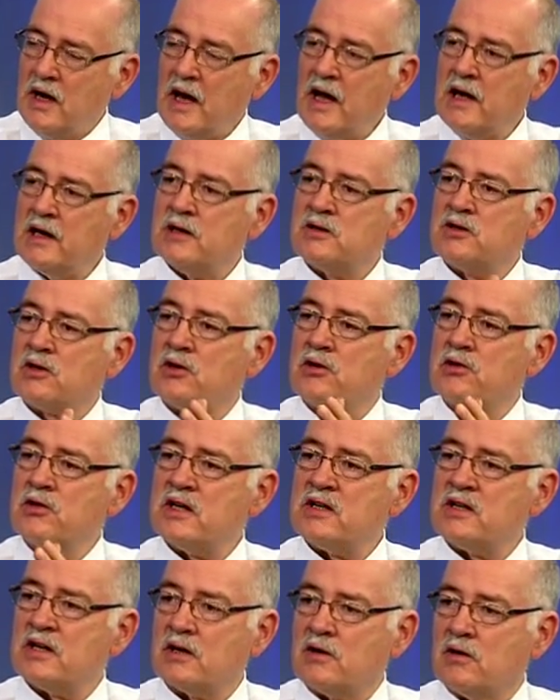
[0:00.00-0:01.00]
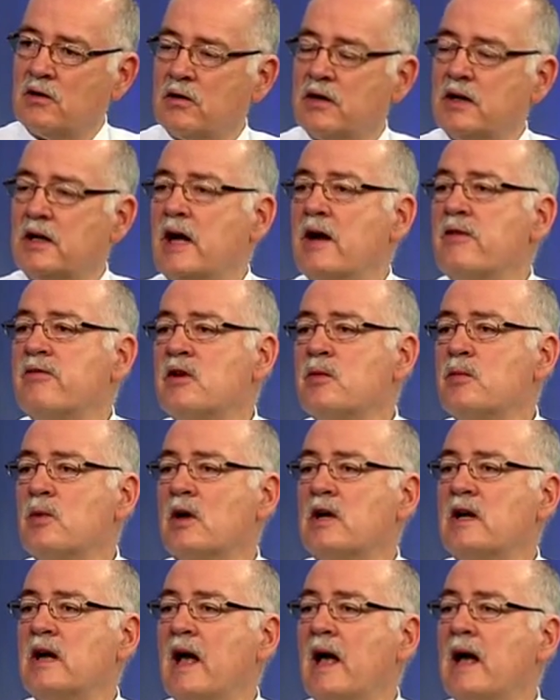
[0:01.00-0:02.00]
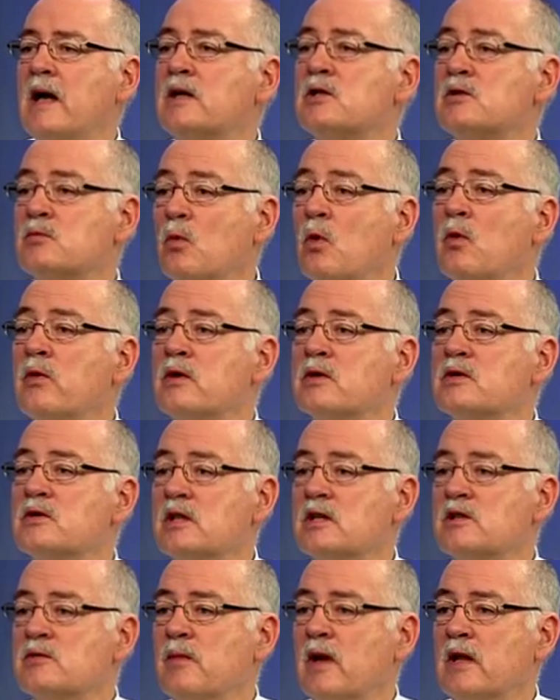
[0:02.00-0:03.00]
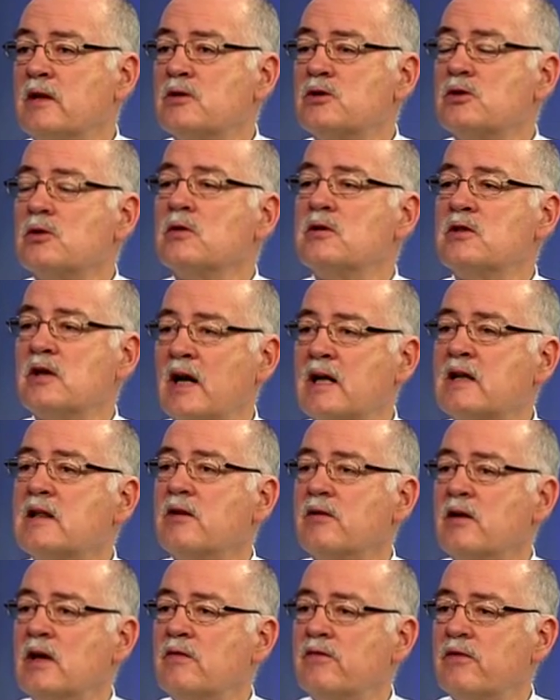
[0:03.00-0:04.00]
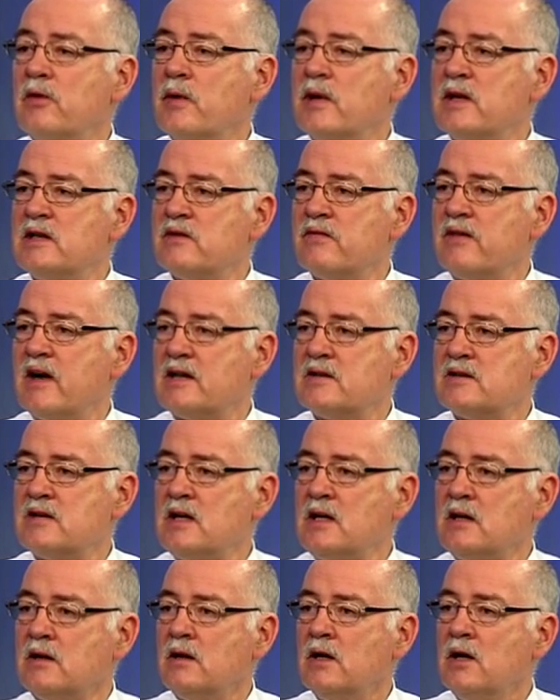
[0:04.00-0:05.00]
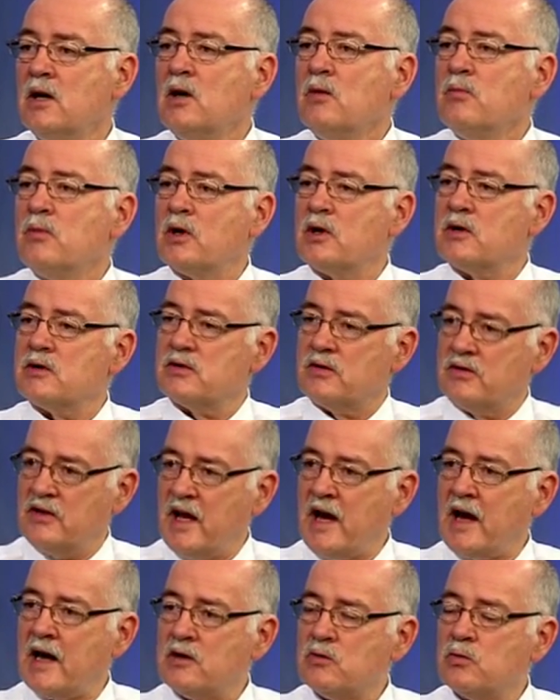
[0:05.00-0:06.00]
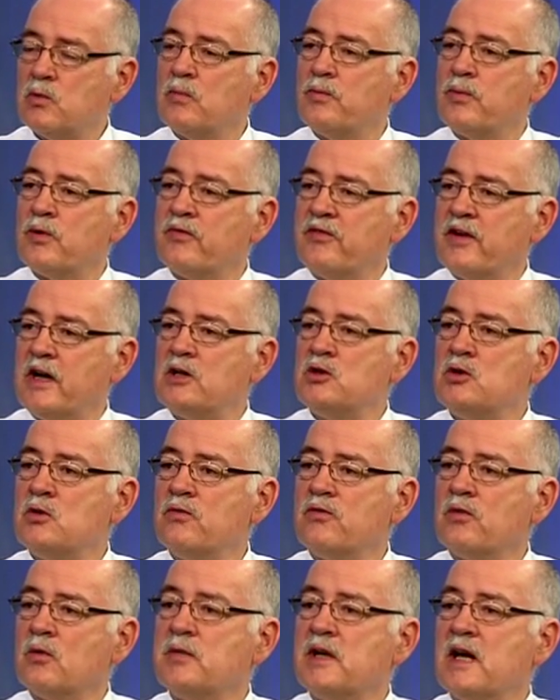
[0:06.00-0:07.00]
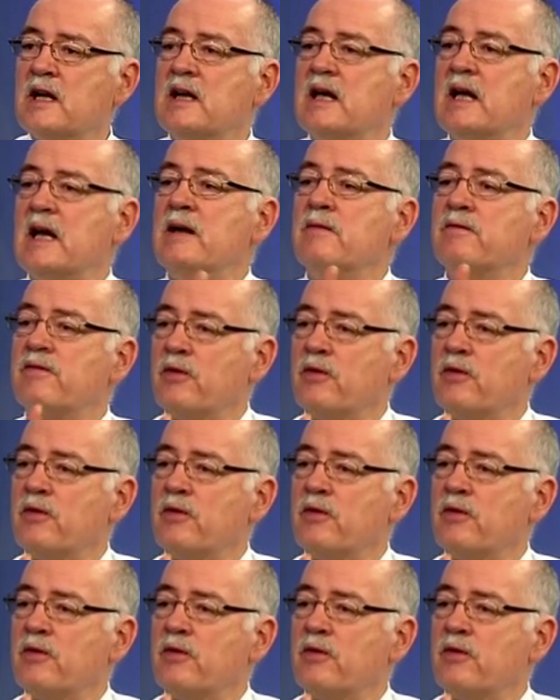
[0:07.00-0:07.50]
And it's critical that everybody aged more than 6 months should take their influenza vaccine, because that will prevent you from getting